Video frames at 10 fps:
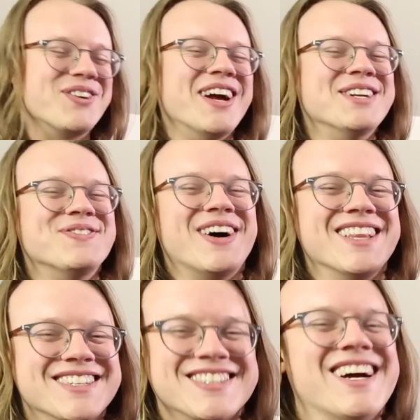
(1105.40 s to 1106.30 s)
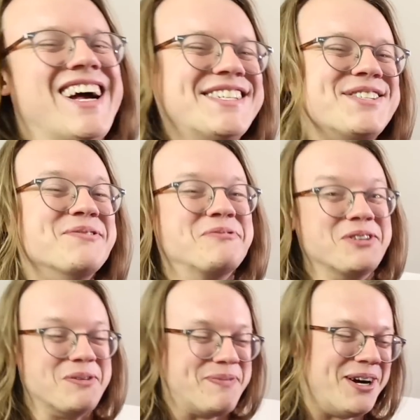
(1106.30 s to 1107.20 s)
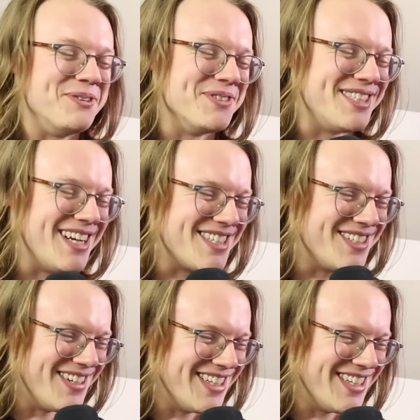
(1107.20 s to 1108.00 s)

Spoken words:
Grand Abolisher has some really powerful text on